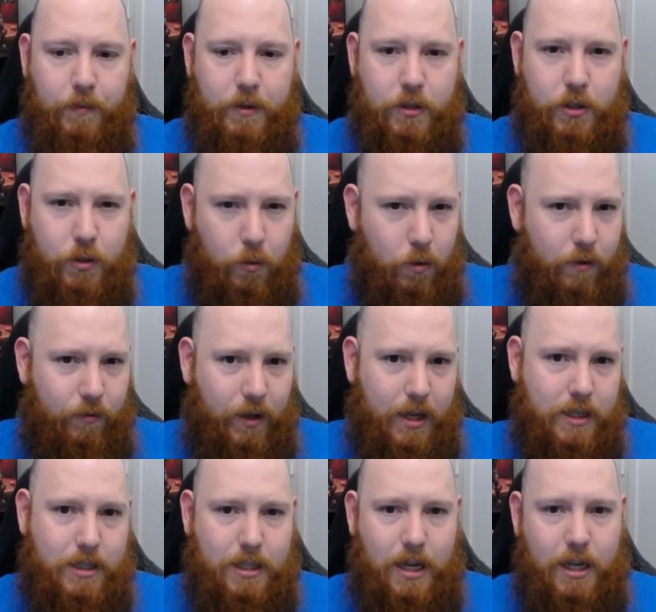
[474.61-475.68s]
Sort of
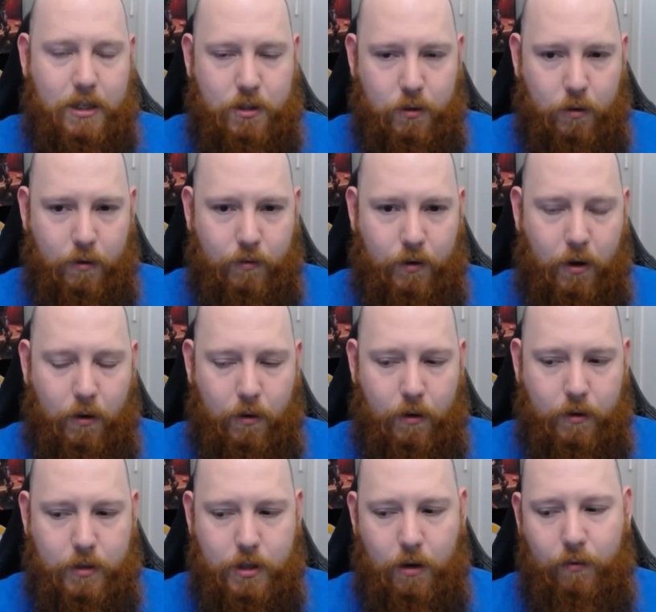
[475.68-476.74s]
yes and sort of
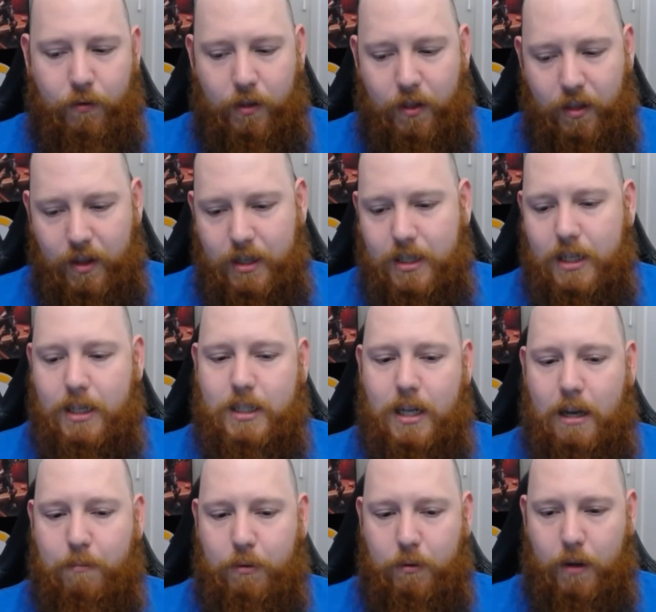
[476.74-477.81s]
no. So for this
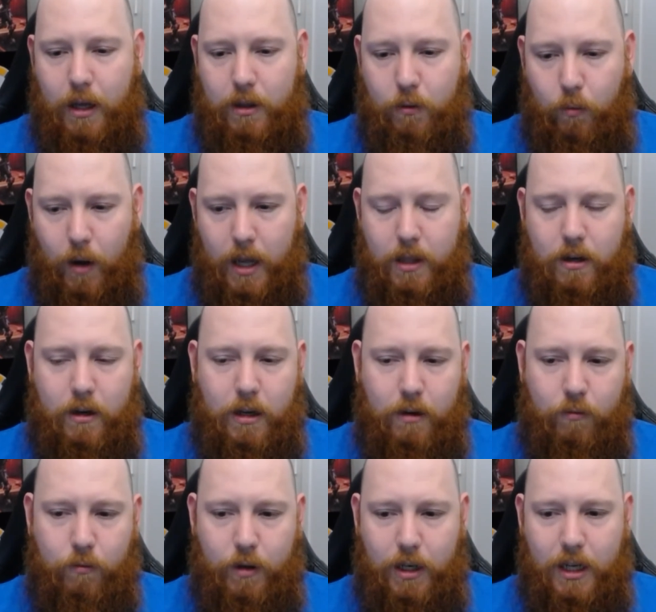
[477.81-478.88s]
example, and the way that I
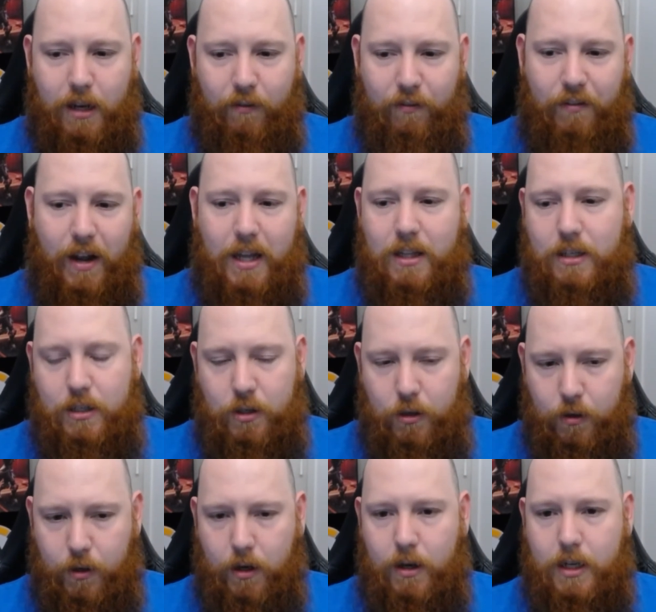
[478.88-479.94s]
can really convey this to
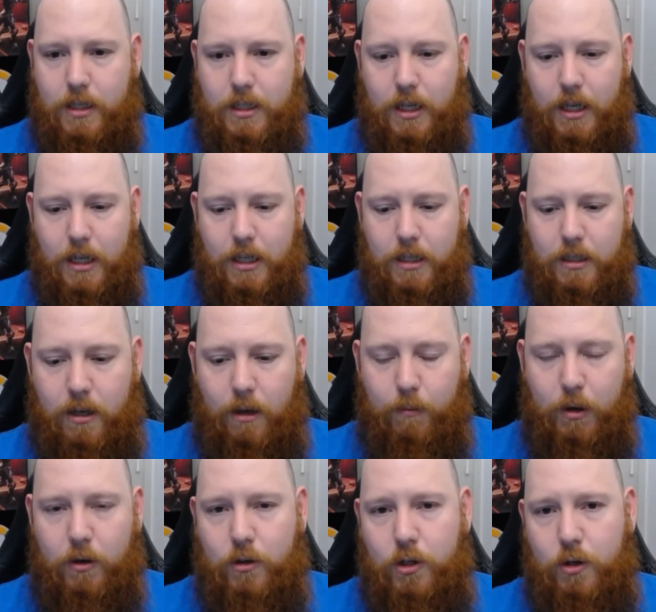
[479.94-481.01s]
you guys, is
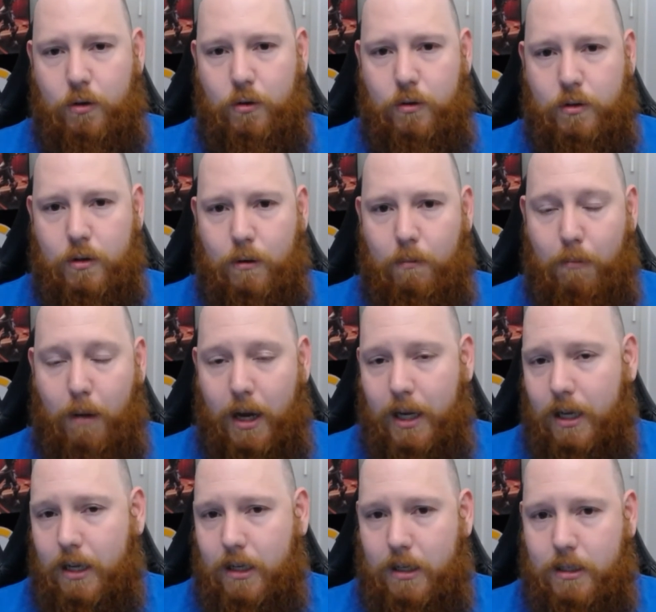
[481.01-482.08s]
going to choose my
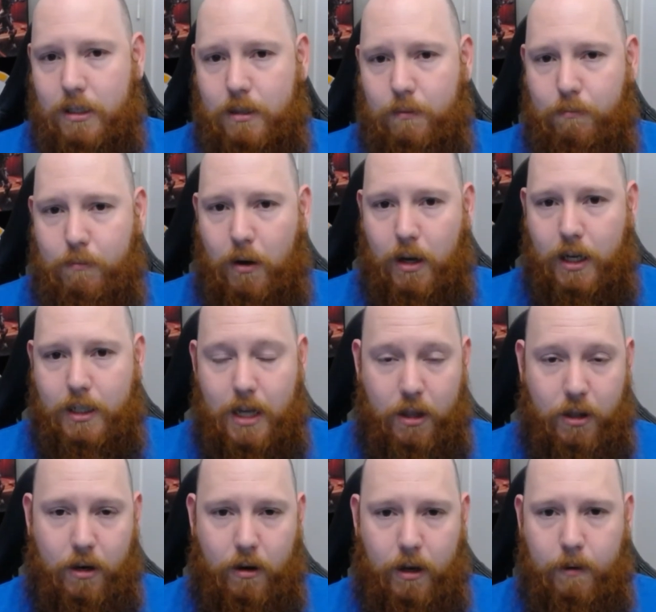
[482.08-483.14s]
class, my
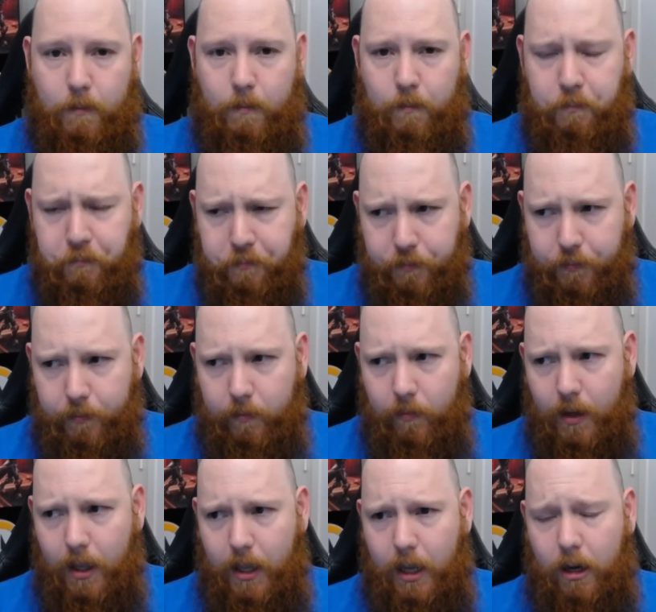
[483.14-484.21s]
Death Knight,
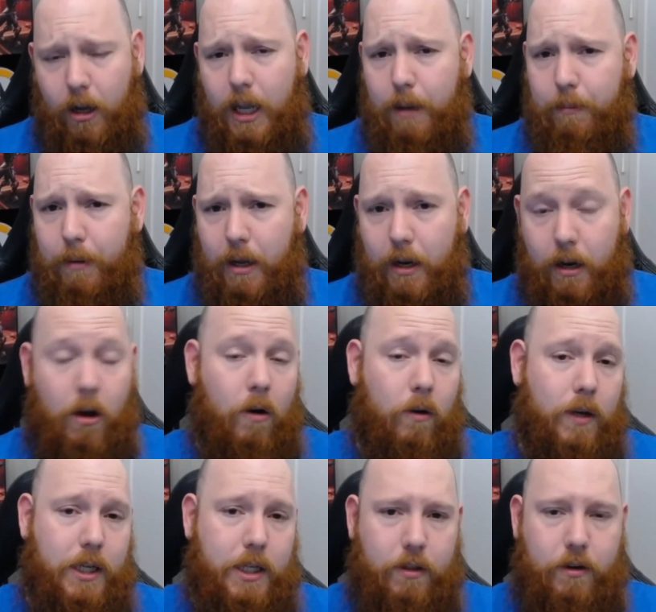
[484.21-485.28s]
and I am an
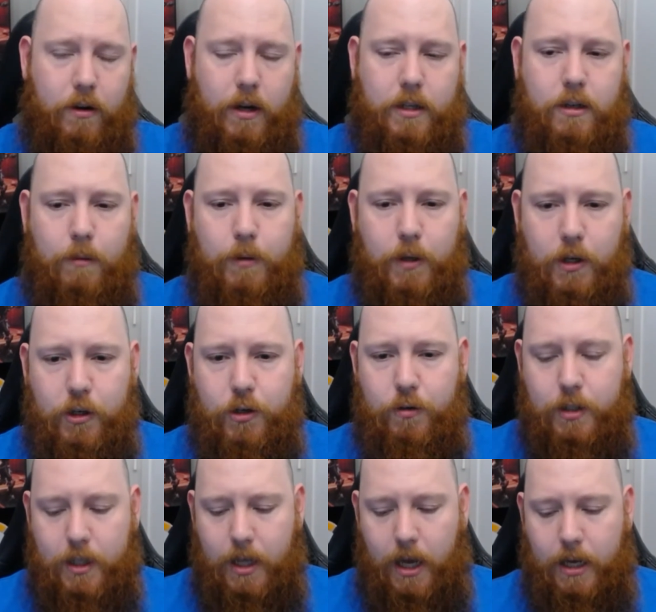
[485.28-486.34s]
Unholy Death Knight, so I'm going to
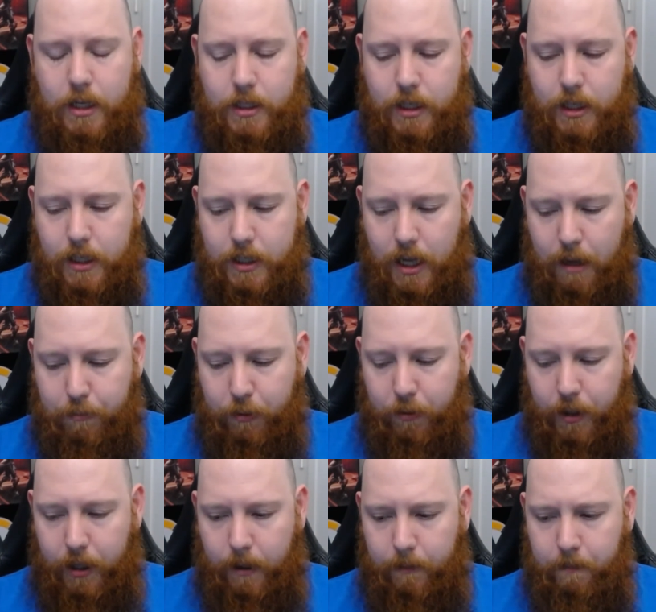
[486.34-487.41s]
choose that as an
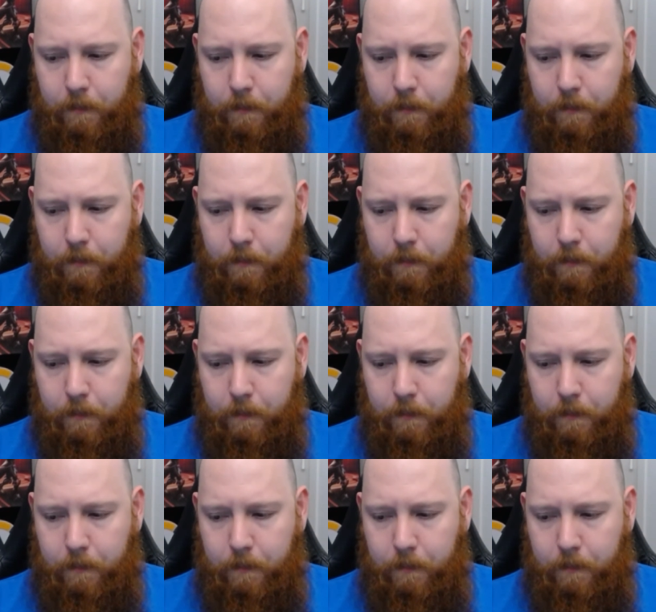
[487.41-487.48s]
example here.